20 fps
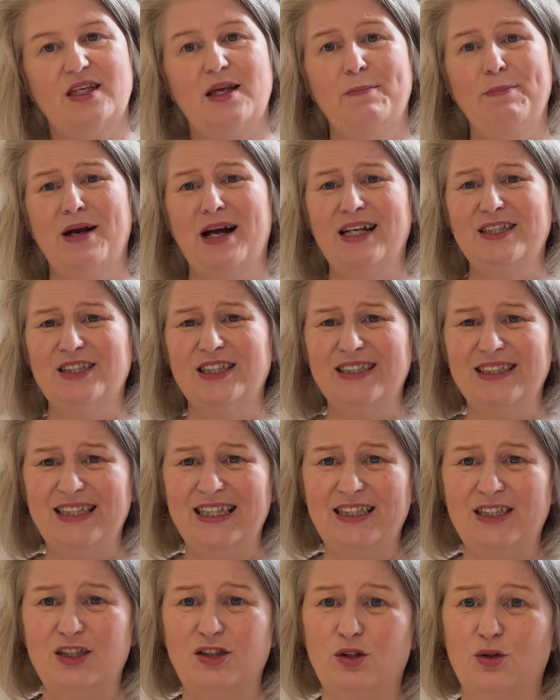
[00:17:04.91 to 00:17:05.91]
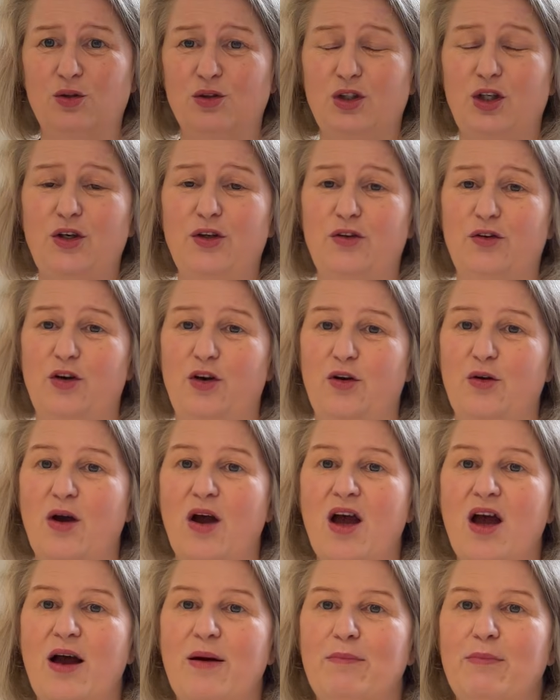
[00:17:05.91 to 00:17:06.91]
But I just need to talk you through
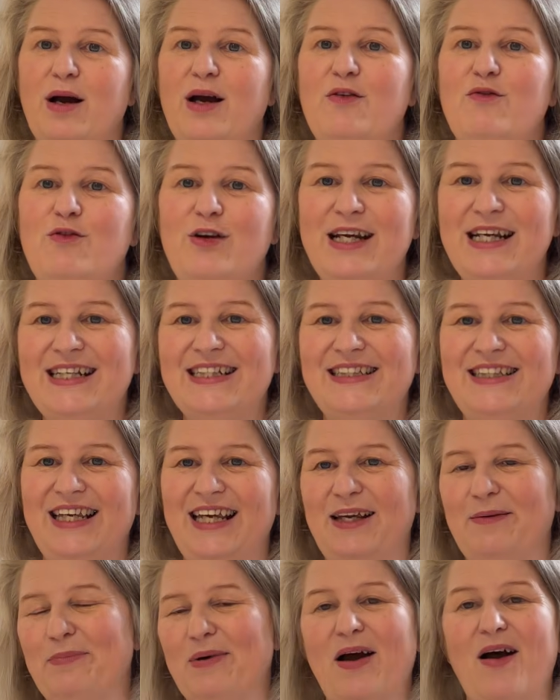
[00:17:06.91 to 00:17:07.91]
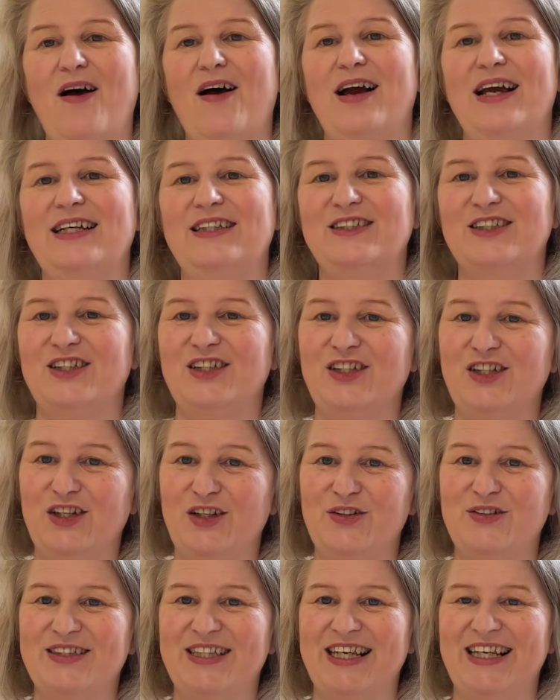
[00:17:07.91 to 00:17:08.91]
my reasoning behind
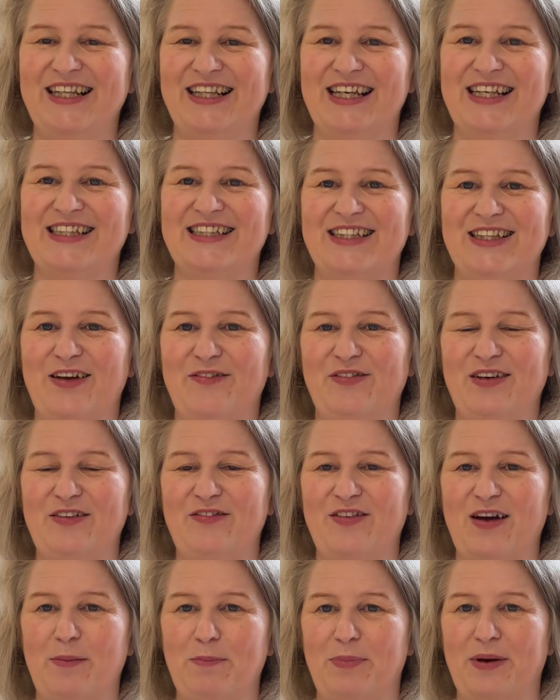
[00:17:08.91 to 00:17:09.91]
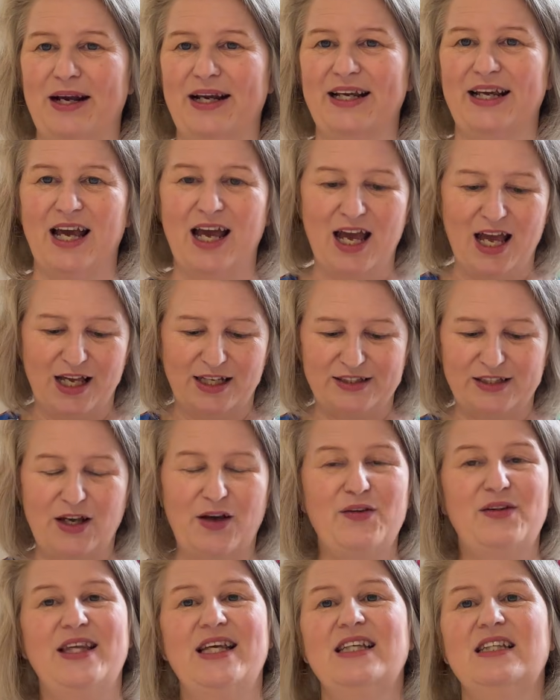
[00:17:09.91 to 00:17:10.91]
using this lovely fabric.
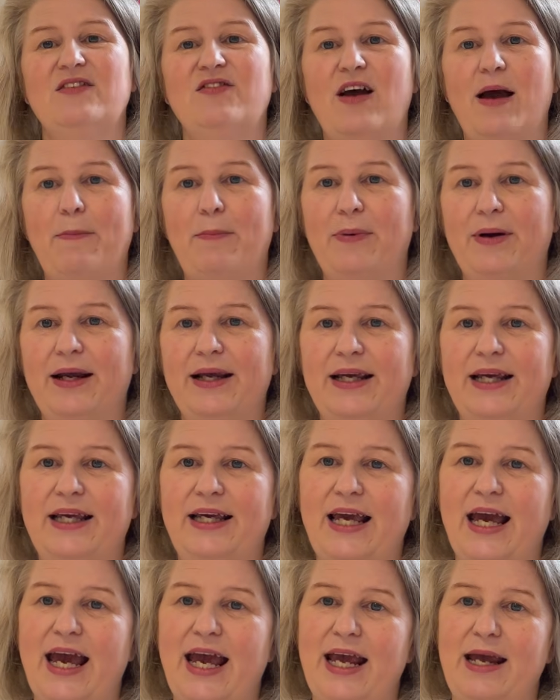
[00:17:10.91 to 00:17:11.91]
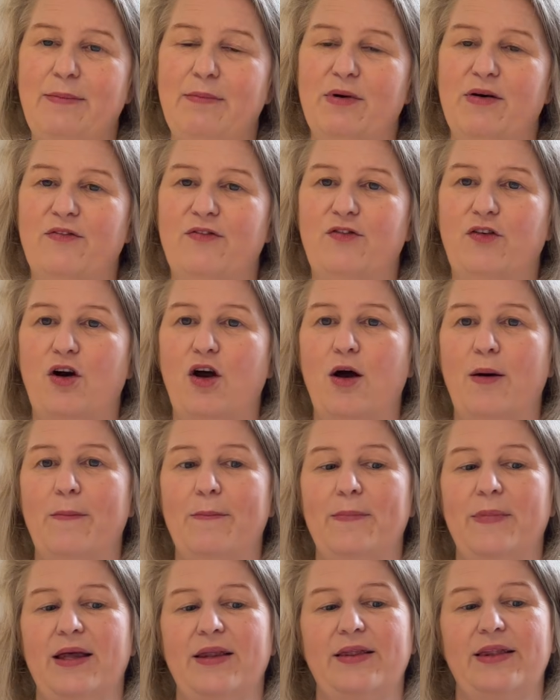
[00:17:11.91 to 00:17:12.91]
So this fabric came
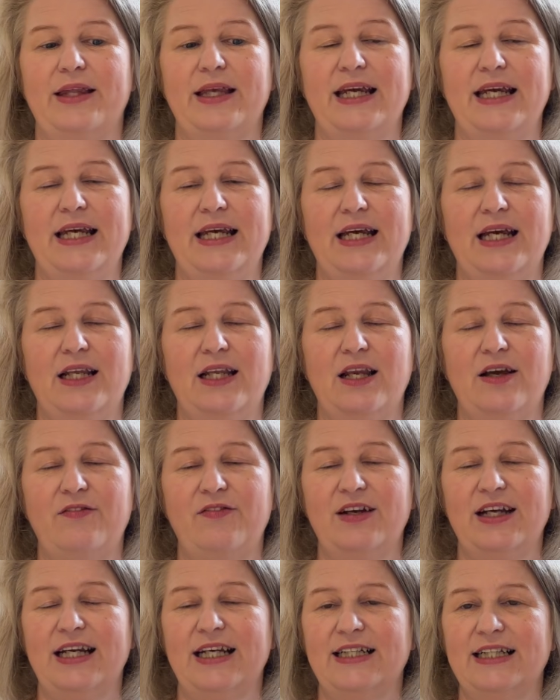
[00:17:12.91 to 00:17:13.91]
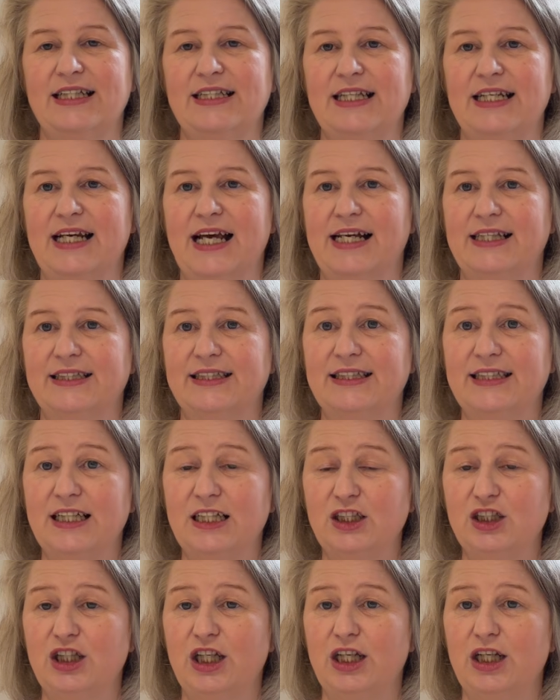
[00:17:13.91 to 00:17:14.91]
from the lovely knitting and
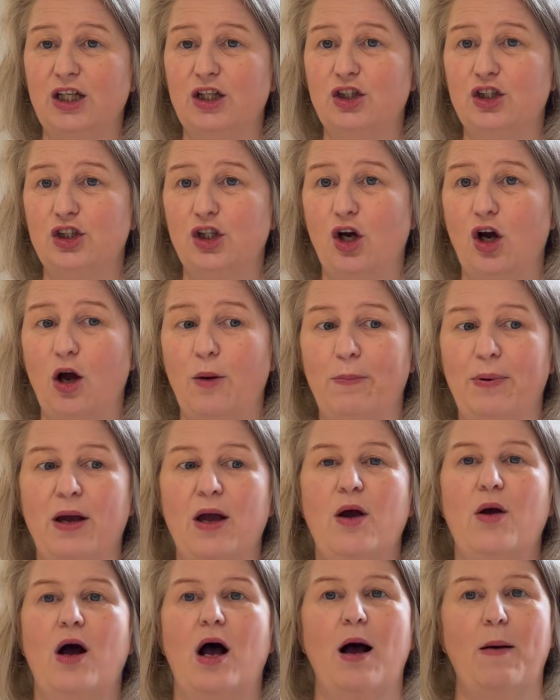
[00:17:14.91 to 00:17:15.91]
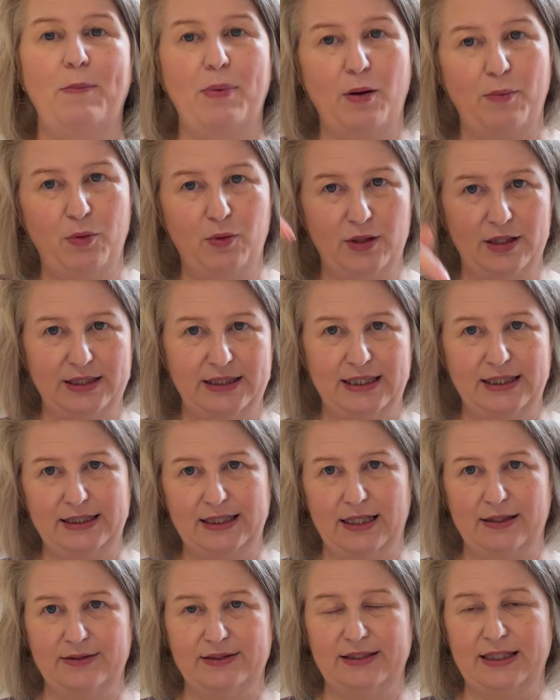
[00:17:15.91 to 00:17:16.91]
stitching shop. I'll pop all the
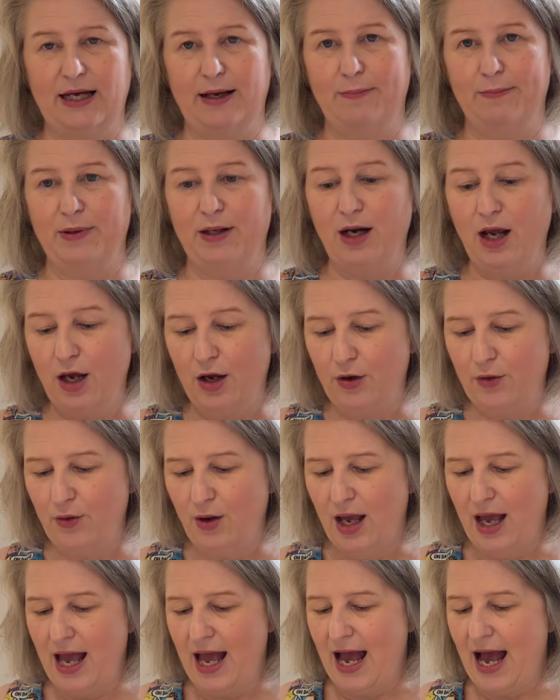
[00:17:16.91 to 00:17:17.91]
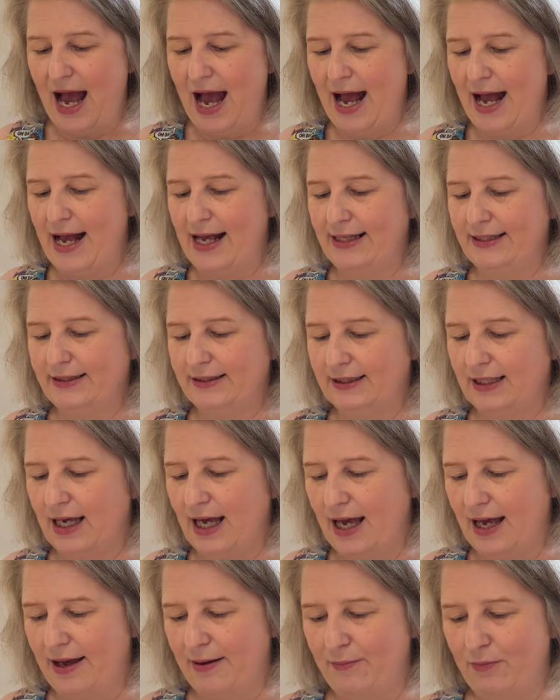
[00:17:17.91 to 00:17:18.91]
details down below. And
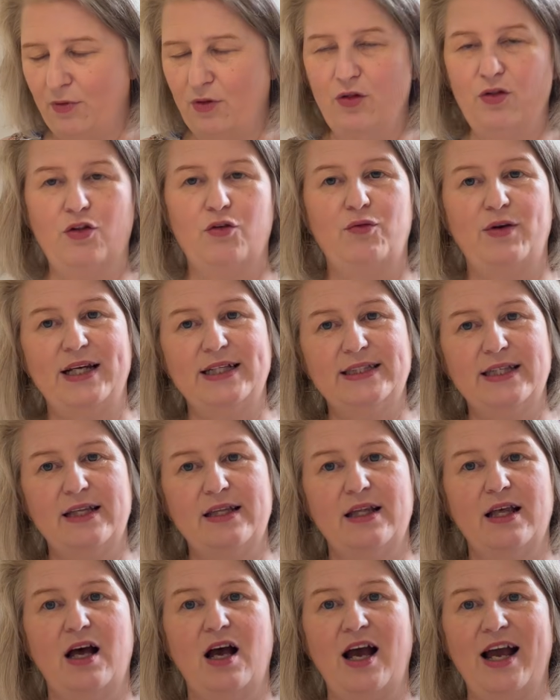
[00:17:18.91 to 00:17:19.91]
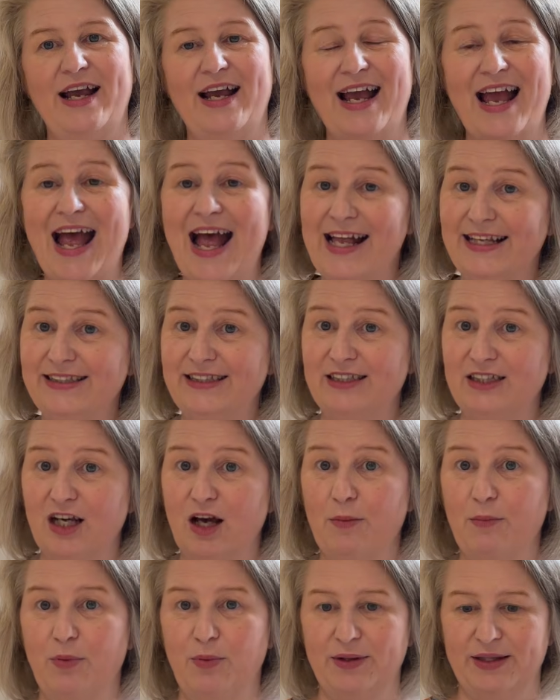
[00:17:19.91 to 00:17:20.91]
the reason that I ended
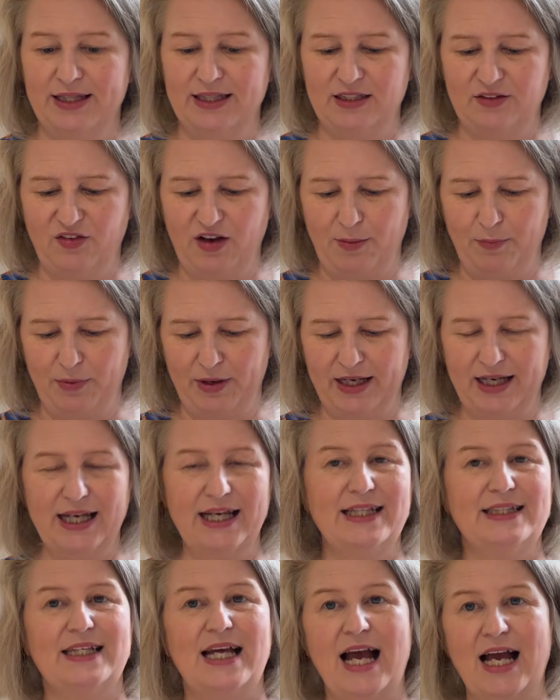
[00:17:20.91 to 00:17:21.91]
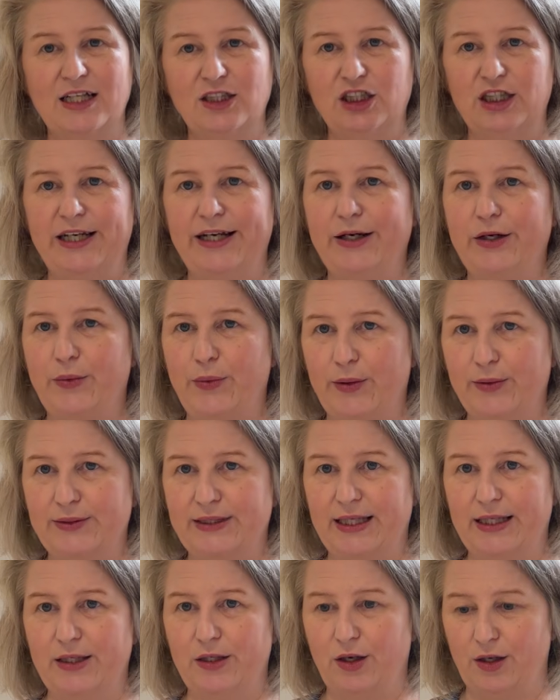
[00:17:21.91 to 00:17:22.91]
up with this fabric, it's actually a
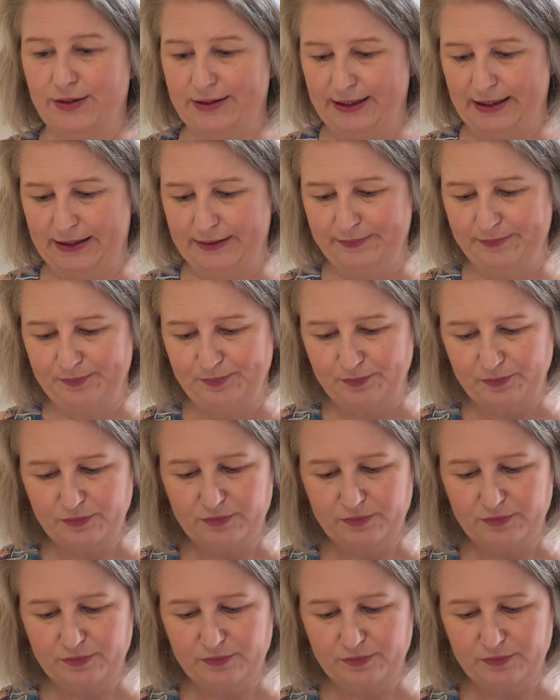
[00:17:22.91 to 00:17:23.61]
quilting cotton.